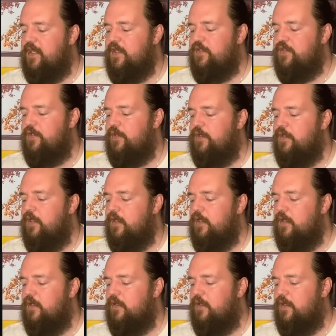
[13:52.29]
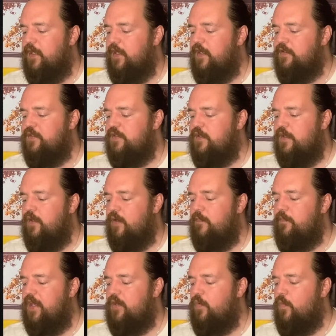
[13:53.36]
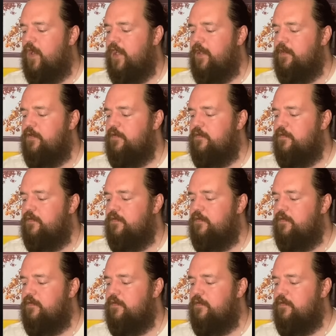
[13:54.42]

easier. Like, is there a better way?